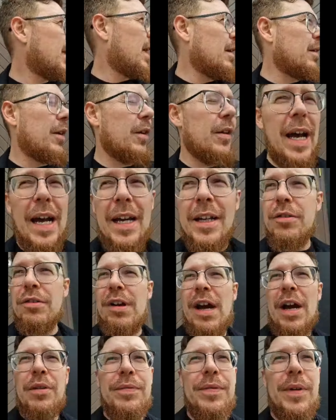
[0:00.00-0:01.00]
I'm going to hang
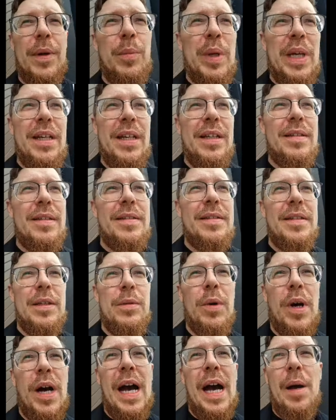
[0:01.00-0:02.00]
around for a bit, see
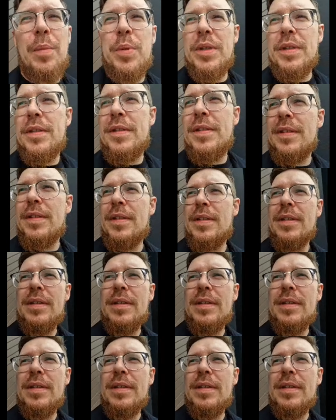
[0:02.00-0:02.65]
what happens.